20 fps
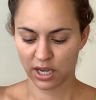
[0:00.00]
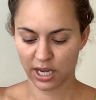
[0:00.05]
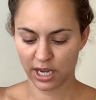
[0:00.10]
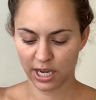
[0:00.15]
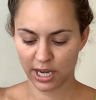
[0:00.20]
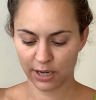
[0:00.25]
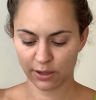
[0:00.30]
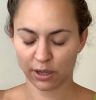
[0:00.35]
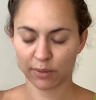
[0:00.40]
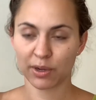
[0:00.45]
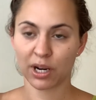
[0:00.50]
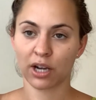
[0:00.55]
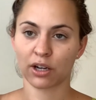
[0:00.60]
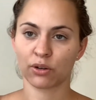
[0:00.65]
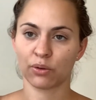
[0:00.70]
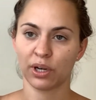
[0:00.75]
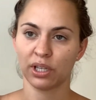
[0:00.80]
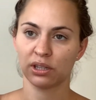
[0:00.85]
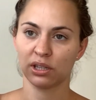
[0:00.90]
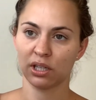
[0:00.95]
And I'm not
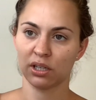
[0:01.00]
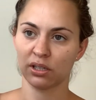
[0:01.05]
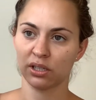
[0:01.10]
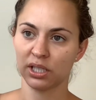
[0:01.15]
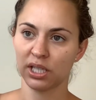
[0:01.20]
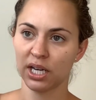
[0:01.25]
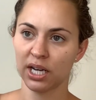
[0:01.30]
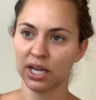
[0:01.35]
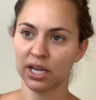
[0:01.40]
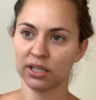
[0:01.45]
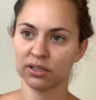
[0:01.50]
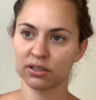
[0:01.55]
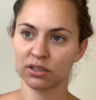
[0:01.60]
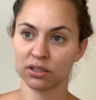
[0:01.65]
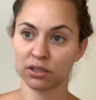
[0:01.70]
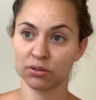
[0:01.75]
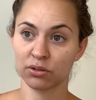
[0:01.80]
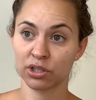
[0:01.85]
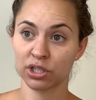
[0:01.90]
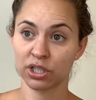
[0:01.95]
quite there yet,
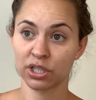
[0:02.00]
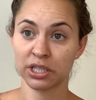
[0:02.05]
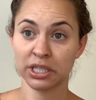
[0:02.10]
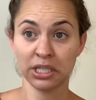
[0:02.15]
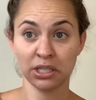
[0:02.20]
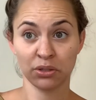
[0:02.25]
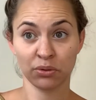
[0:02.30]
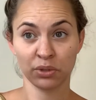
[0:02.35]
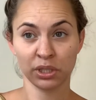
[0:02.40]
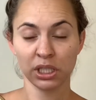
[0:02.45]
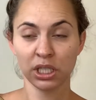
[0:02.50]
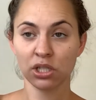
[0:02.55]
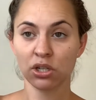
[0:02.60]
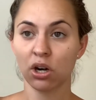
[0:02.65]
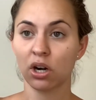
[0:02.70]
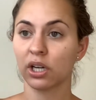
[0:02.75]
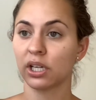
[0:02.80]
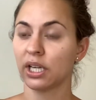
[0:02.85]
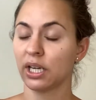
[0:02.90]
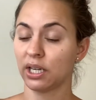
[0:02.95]
so she's really
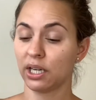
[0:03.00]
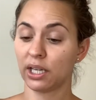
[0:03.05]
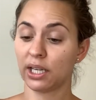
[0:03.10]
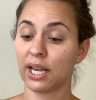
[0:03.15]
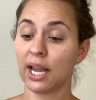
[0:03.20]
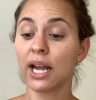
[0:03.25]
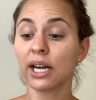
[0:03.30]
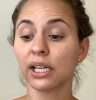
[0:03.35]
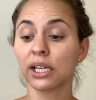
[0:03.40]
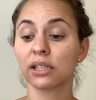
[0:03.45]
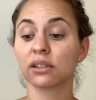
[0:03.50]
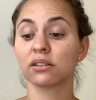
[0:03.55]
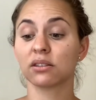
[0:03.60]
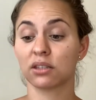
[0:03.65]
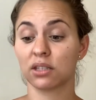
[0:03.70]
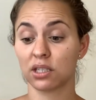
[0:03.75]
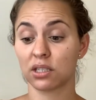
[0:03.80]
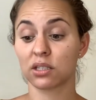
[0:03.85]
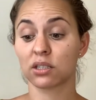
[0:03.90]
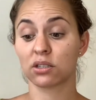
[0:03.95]
dark, and I can get
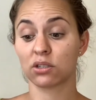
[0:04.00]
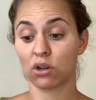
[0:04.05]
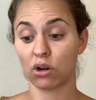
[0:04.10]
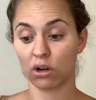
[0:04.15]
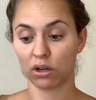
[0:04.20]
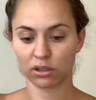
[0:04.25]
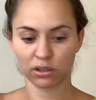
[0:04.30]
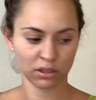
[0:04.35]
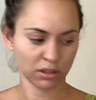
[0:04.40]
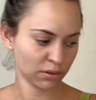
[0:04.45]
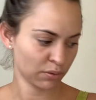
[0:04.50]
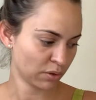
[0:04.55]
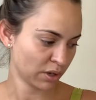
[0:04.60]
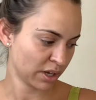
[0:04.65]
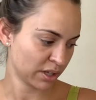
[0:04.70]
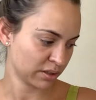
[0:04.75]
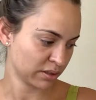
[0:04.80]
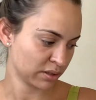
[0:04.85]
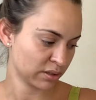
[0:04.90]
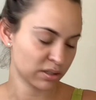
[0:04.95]
this dark
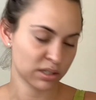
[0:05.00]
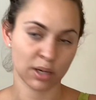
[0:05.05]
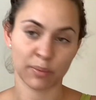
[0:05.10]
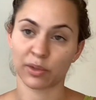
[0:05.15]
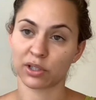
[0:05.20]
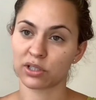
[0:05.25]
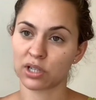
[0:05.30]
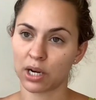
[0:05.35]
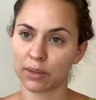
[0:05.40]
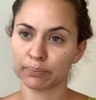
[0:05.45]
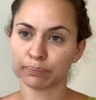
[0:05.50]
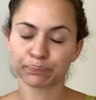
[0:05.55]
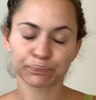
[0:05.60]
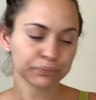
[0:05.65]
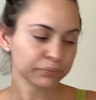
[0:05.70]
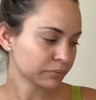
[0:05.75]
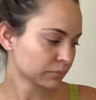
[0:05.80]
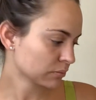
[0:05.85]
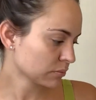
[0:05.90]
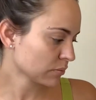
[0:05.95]
in summertime.
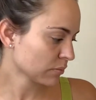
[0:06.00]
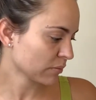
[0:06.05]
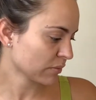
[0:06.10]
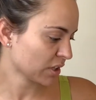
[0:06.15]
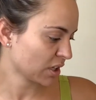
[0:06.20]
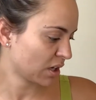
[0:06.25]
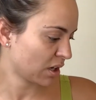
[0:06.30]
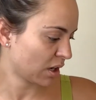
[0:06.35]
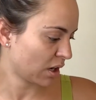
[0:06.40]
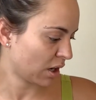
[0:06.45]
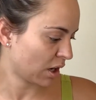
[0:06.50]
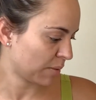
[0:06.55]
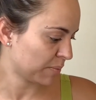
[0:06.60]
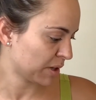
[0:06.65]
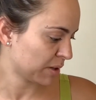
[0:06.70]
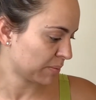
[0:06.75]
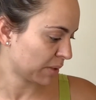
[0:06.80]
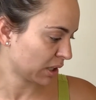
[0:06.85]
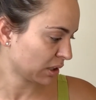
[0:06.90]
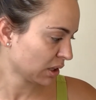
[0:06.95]
And
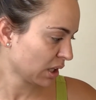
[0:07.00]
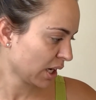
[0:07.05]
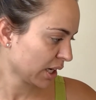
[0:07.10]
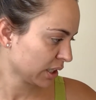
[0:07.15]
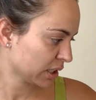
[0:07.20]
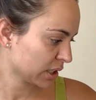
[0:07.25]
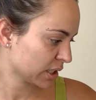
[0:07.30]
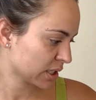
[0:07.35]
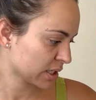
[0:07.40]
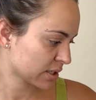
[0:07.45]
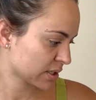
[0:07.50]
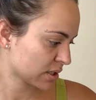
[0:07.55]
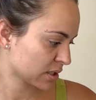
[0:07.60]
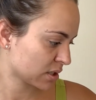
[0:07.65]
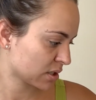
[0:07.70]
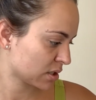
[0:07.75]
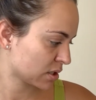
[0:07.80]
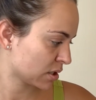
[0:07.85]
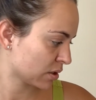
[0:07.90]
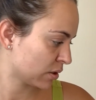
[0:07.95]
my
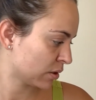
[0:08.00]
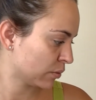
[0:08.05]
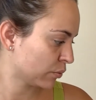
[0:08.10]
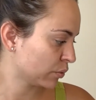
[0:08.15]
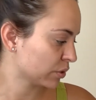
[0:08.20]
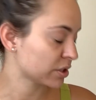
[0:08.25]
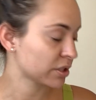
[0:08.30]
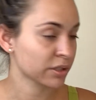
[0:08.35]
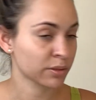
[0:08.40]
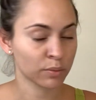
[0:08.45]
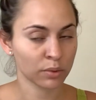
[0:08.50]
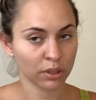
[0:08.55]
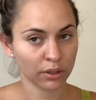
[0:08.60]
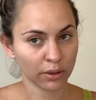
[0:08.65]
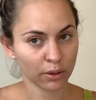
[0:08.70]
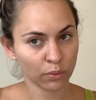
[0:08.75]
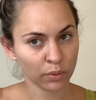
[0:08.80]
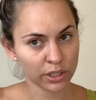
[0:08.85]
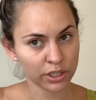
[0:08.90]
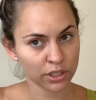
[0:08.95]
lightest, which is more of the
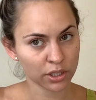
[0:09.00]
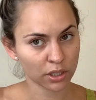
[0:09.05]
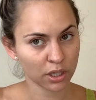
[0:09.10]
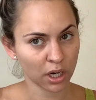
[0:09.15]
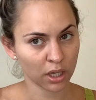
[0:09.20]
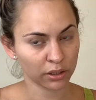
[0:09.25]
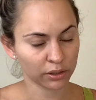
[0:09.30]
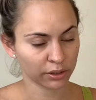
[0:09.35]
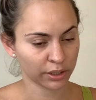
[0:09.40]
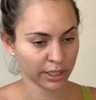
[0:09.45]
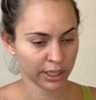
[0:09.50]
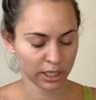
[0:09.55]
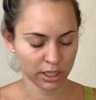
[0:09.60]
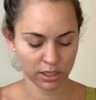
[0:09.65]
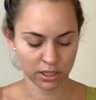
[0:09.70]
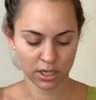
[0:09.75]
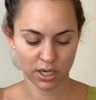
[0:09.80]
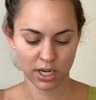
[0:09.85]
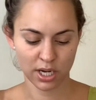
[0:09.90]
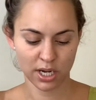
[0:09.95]
winter coloring,
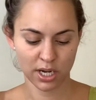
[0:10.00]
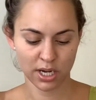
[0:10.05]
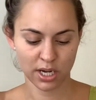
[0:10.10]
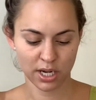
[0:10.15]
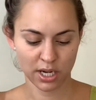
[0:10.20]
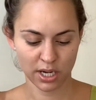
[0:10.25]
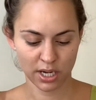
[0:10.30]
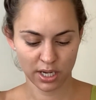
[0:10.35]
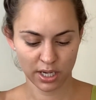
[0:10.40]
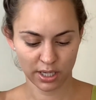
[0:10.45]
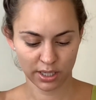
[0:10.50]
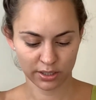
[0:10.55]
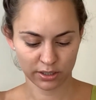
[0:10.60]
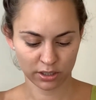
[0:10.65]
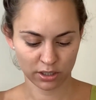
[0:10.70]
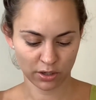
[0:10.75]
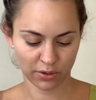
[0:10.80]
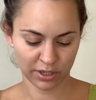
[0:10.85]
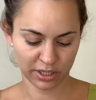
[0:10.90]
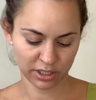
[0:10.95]
is
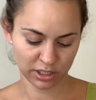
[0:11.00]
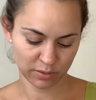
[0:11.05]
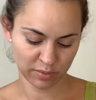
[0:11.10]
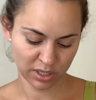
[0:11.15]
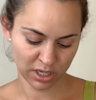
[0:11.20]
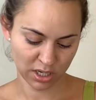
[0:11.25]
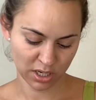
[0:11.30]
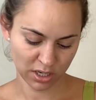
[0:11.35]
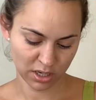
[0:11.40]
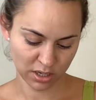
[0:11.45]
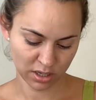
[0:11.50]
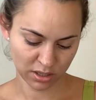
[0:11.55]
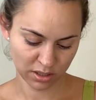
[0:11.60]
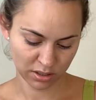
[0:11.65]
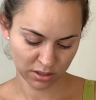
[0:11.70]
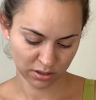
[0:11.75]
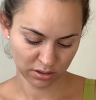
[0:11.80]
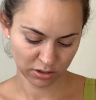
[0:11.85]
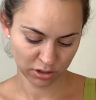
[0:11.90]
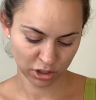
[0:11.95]
going to be
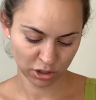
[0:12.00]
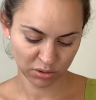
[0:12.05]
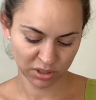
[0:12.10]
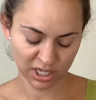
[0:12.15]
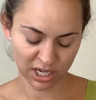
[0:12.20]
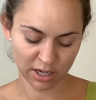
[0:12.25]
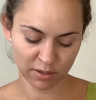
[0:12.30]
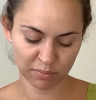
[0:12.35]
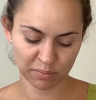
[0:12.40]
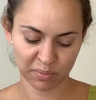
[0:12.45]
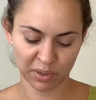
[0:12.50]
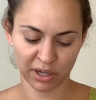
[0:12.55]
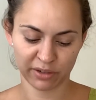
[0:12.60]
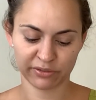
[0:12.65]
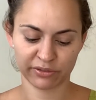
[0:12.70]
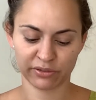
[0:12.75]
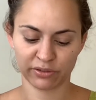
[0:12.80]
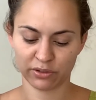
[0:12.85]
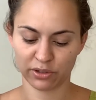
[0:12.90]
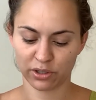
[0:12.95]
210 Buff
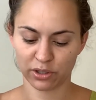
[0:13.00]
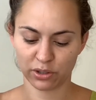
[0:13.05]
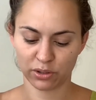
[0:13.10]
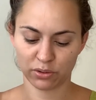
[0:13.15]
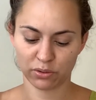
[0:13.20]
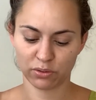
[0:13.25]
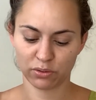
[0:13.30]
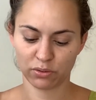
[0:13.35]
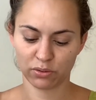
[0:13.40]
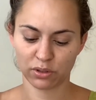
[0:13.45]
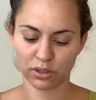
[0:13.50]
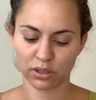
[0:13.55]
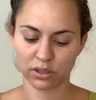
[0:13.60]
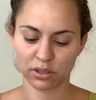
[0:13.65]
Nude.